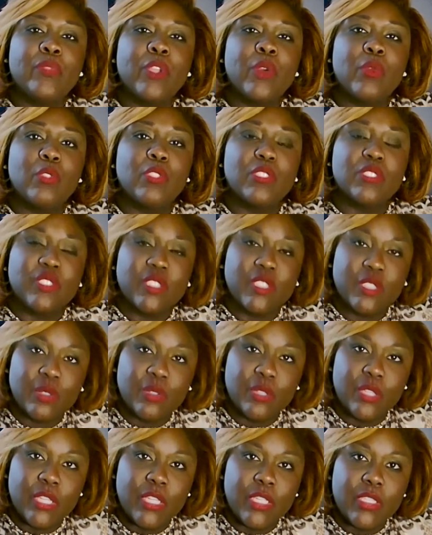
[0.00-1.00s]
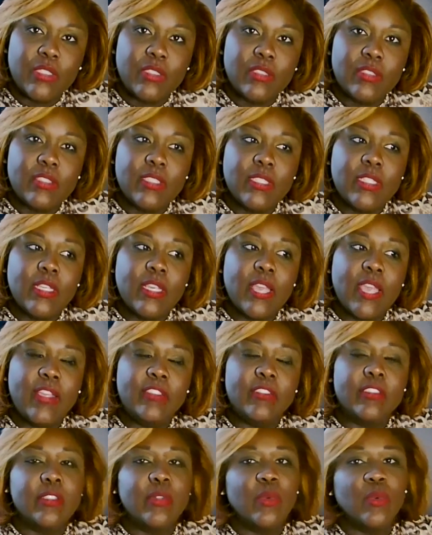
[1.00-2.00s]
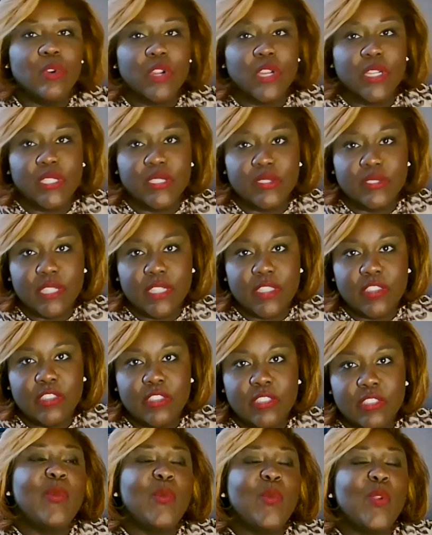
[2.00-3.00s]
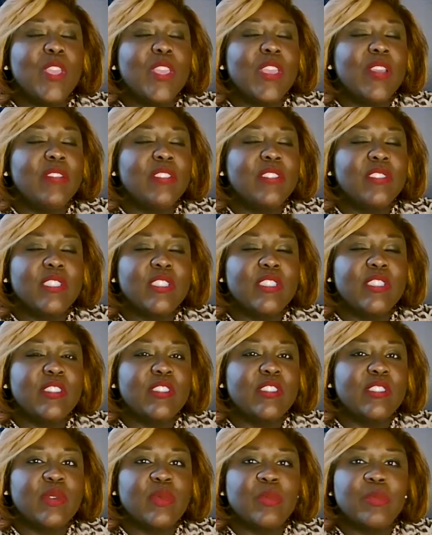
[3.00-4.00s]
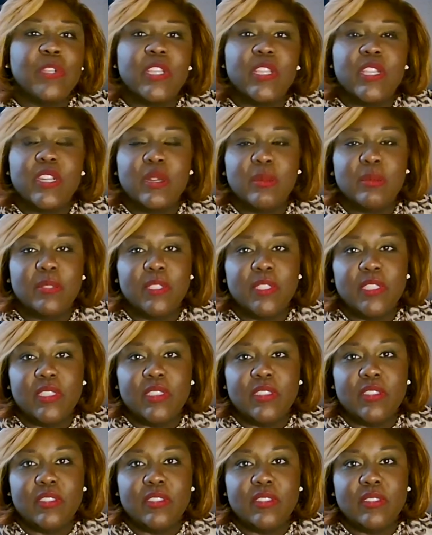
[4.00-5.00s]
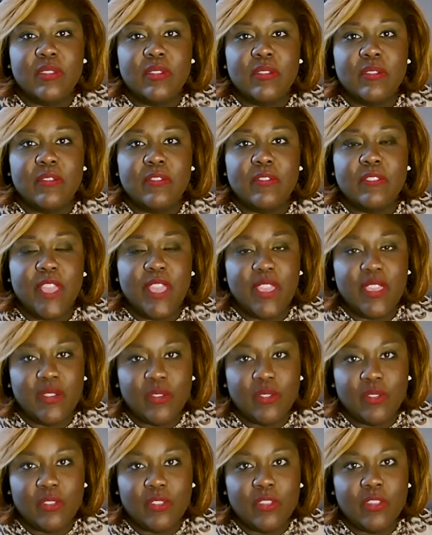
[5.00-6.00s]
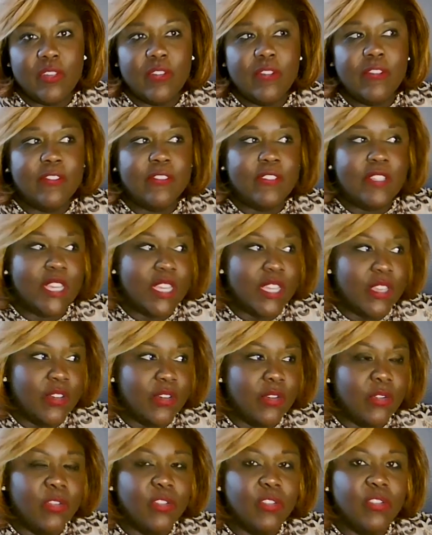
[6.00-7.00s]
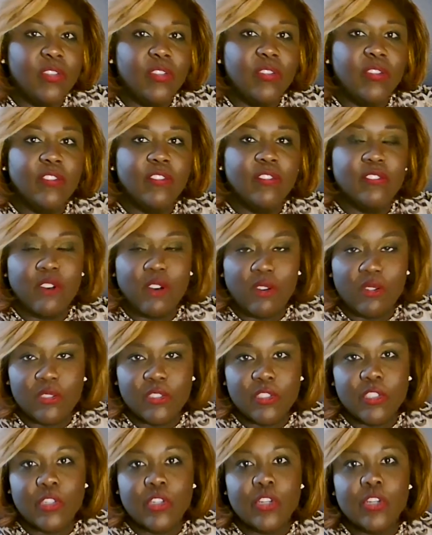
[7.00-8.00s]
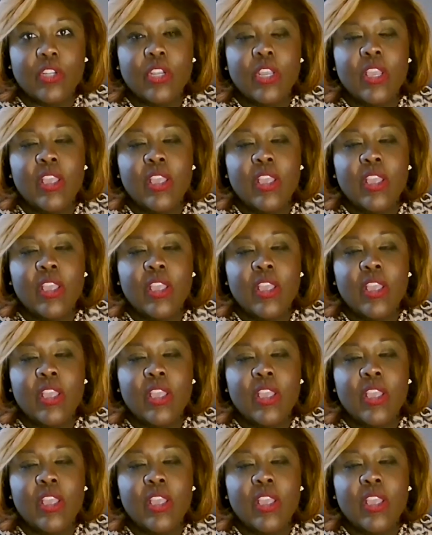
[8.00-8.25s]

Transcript: resilient as an organization. We have seen so many companies fail, flail, falter,